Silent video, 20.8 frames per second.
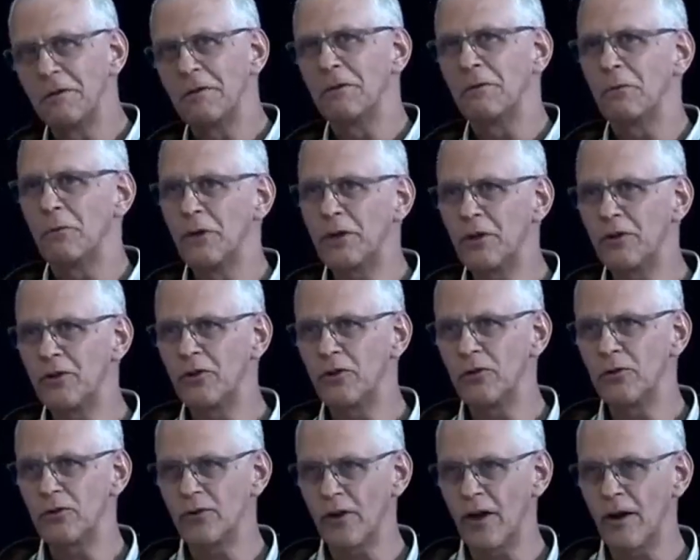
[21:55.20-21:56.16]
we can
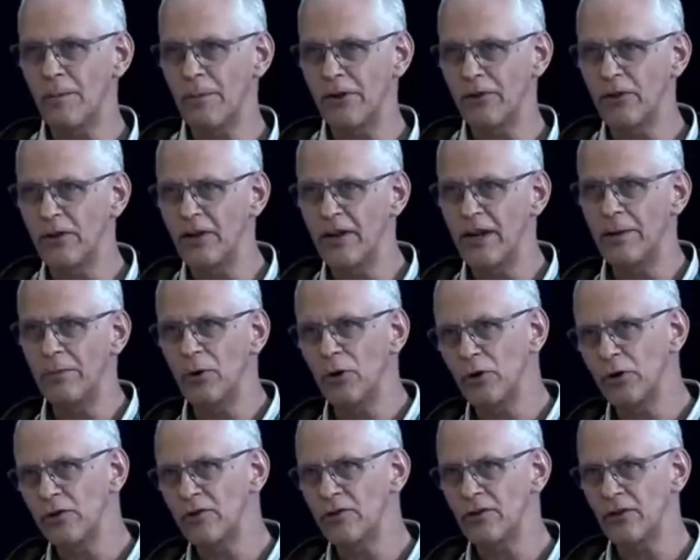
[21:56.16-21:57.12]
do some at the
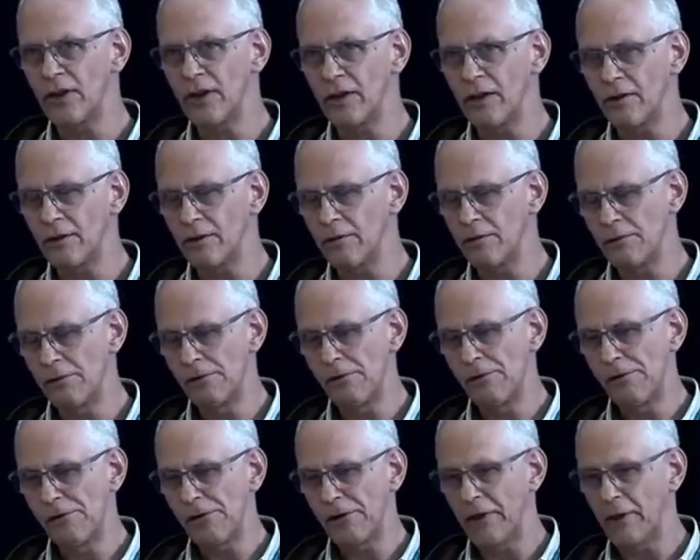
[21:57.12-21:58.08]
neighborhood scale,
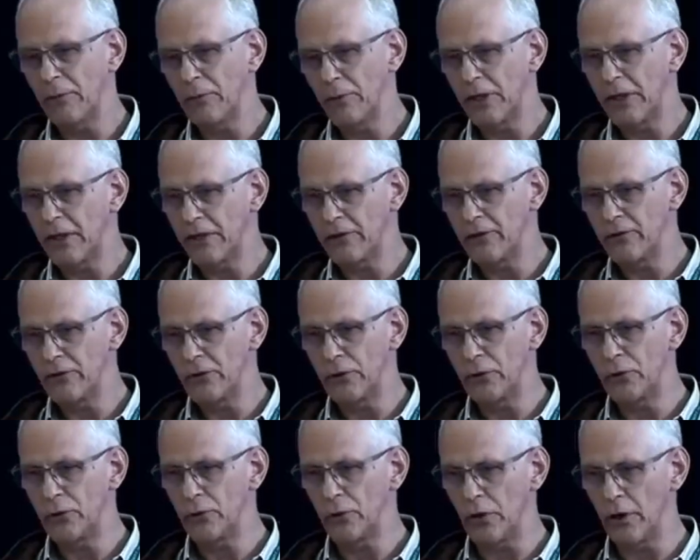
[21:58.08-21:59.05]
and we can
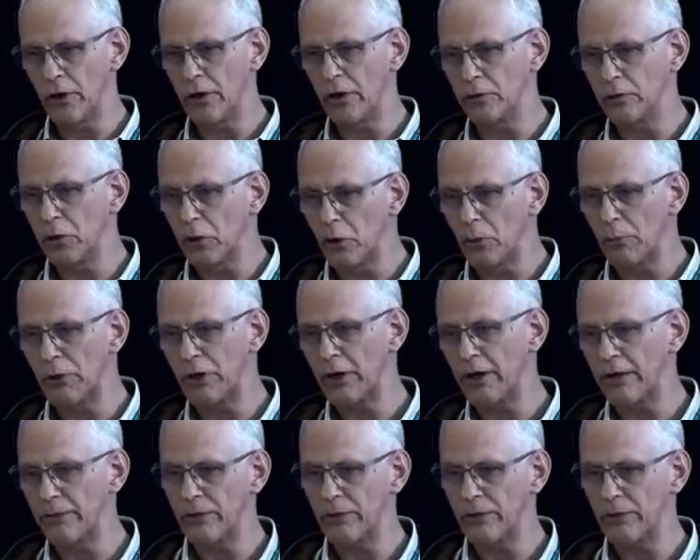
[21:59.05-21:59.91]
do a little bit at